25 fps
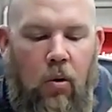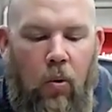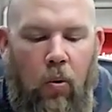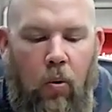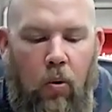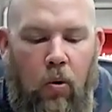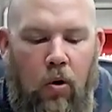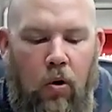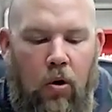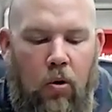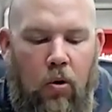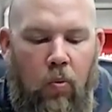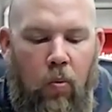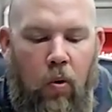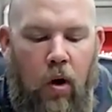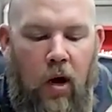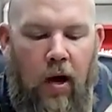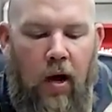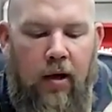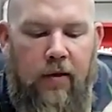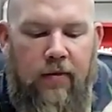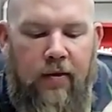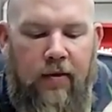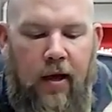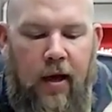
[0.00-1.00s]
or
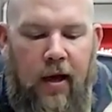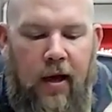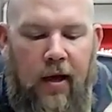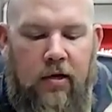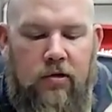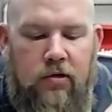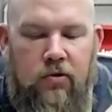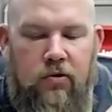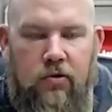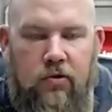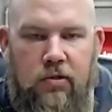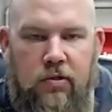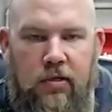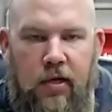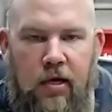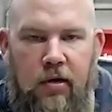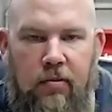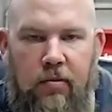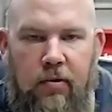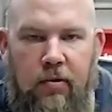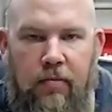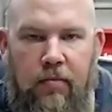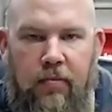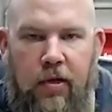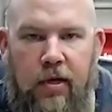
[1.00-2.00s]
why the axles had
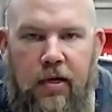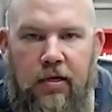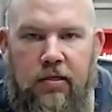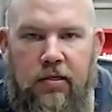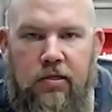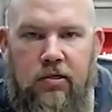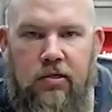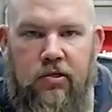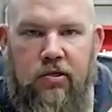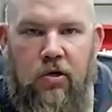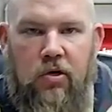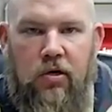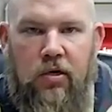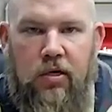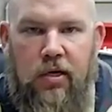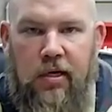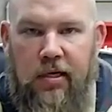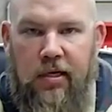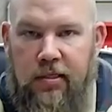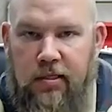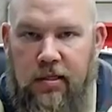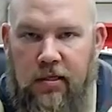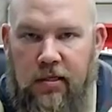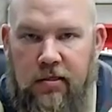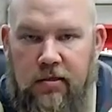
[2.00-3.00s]
to be placed a certain
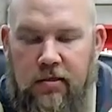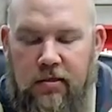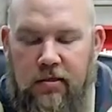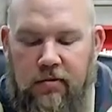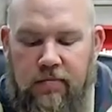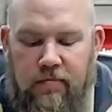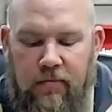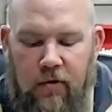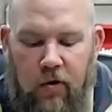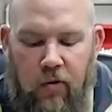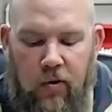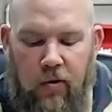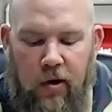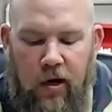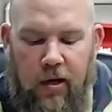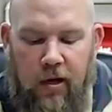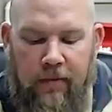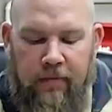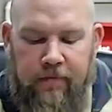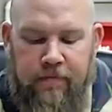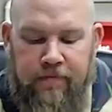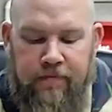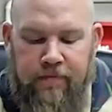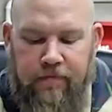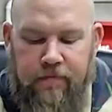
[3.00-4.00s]
distance.
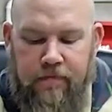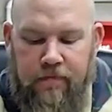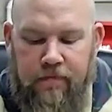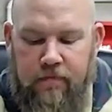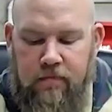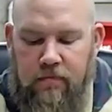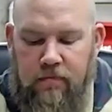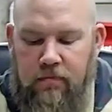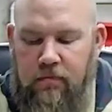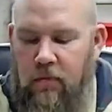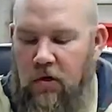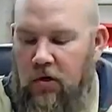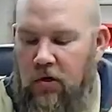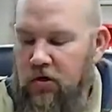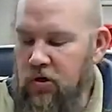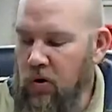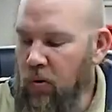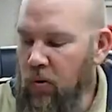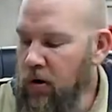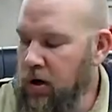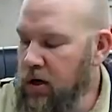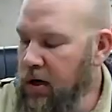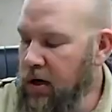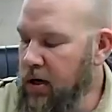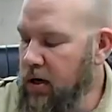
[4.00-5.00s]
Okay.
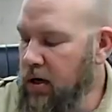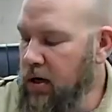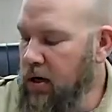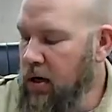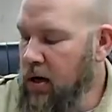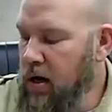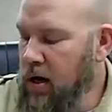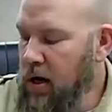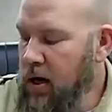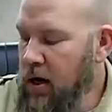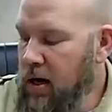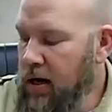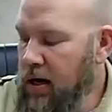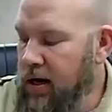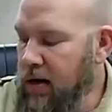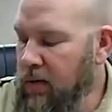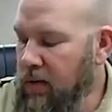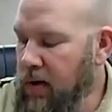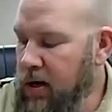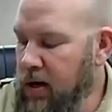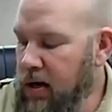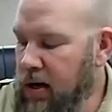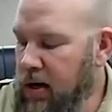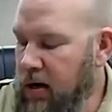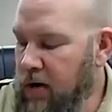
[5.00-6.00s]
So we're going to get
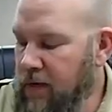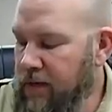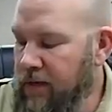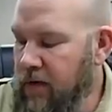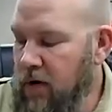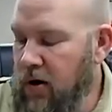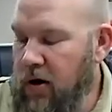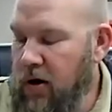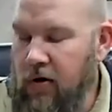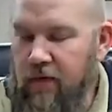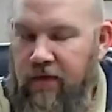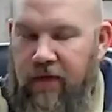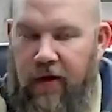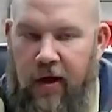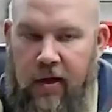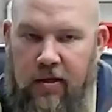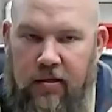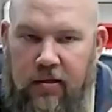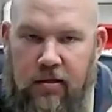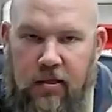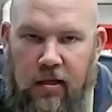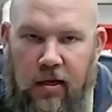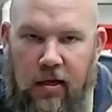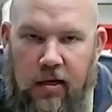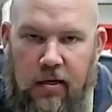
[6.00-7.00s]
ready here for our
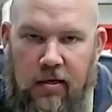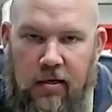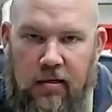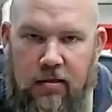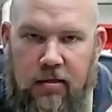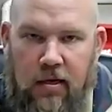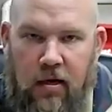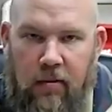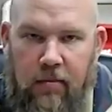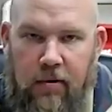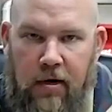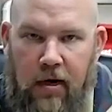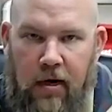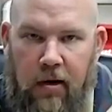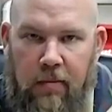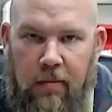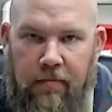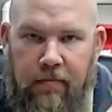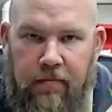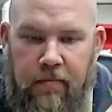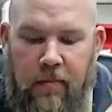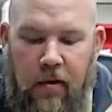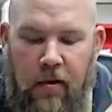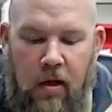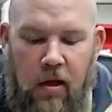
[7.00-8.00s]
advanced class coming
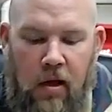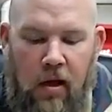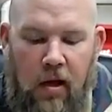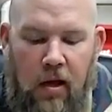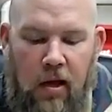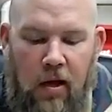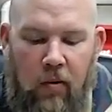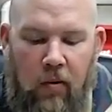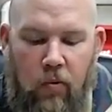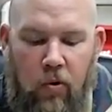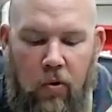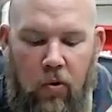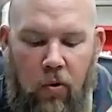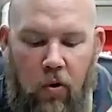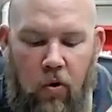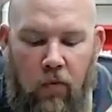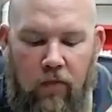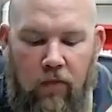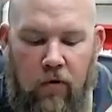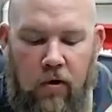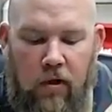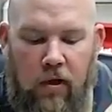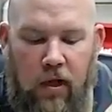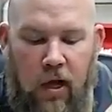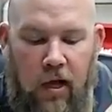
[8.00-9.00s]
up, and we'll go
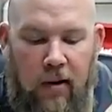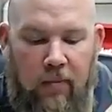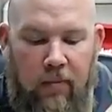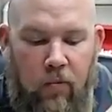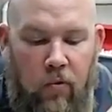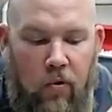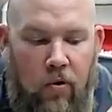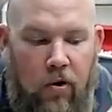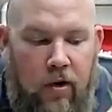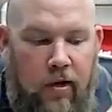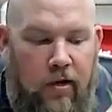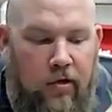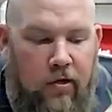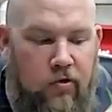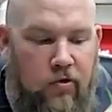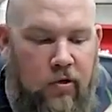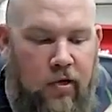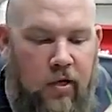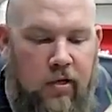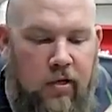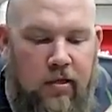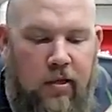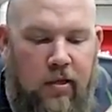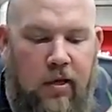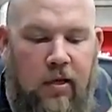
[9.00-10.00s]
over a lot more
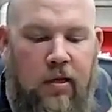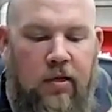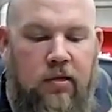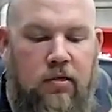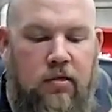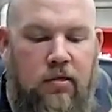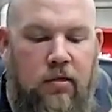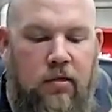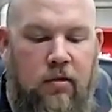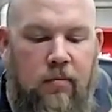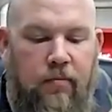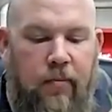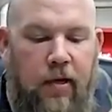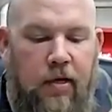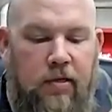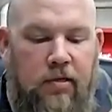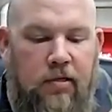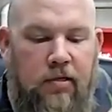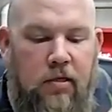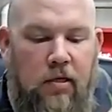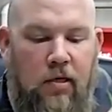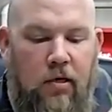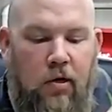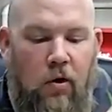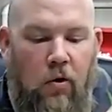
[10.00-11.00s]
intricate things to
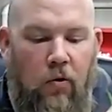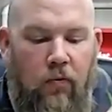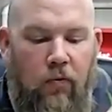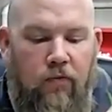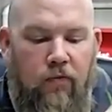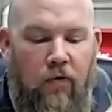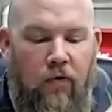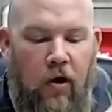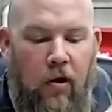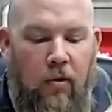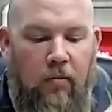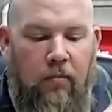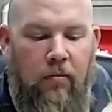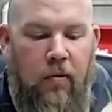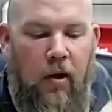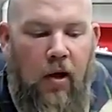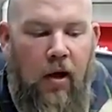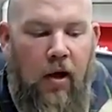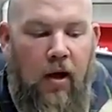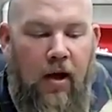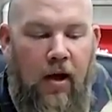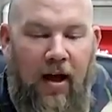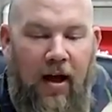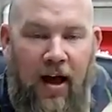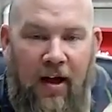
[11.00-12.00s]
basically go from
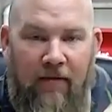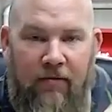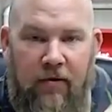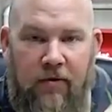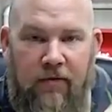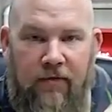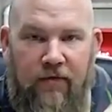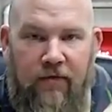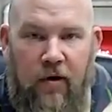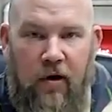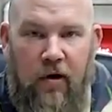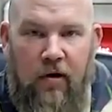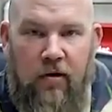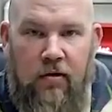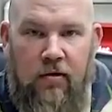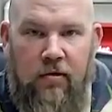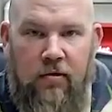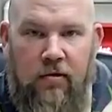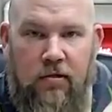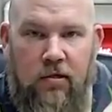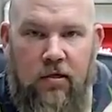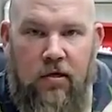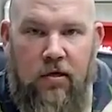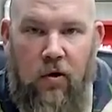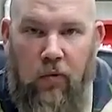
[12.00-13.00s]
having
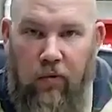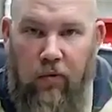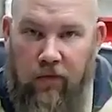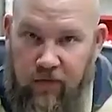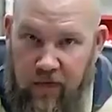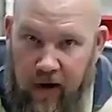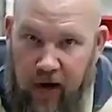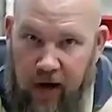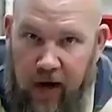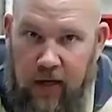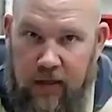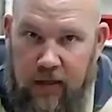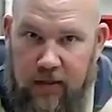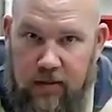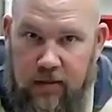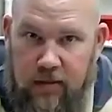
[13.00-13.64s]
fun to going fast.